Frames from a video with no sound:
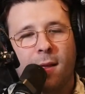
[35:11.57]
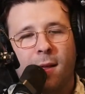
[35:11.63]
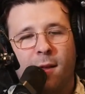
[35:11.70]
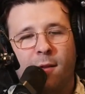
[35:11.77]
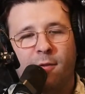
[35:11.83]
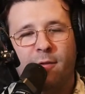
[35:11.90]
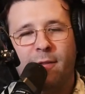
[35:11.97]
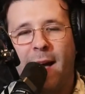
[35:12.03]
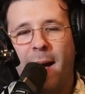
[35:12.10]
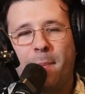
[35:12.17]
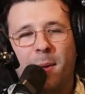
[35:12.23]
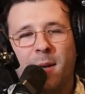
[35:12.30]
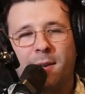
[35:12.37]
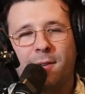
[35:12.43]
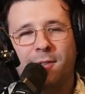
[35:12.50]

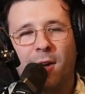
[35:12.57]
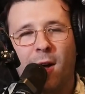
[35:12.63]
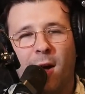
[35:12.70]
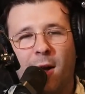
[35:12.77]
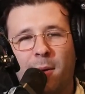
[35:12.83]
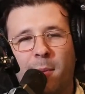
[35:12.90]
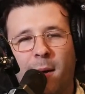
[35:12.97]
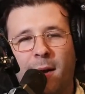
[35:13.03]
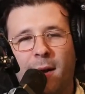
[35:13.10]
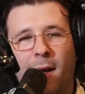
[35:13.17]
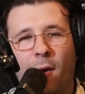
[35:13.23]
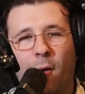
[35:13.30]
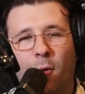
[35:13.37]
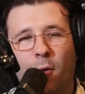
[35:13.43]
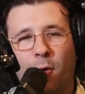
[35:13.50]
vapid talk about
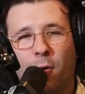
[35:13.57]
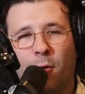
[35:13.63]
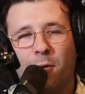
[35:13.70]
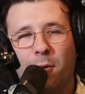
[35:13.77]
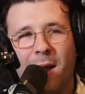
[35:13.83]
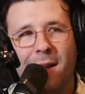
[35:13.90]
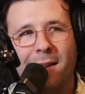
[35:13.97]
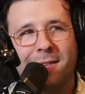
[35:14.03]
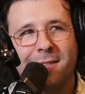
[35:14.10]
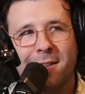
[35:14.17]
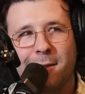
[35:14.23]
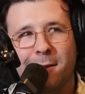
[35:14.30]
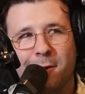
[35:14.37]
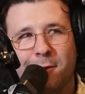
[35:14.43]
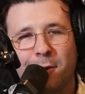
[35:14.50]
how
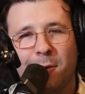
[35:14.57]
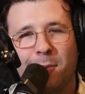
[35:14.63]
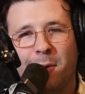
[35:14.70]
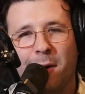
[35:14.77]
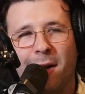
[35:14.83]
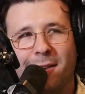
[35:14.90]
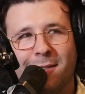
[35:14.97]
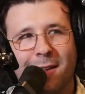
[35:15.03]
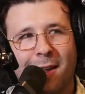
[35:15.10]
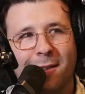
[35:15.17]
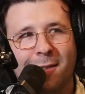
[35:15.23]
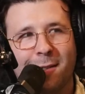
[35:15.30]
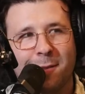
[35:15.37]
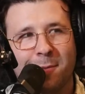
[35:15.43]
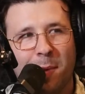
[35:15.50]
crazy this whole
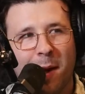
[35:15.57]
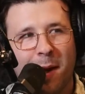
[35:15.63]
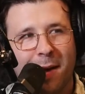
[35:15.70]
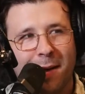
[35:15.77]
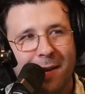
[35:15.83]
process has been.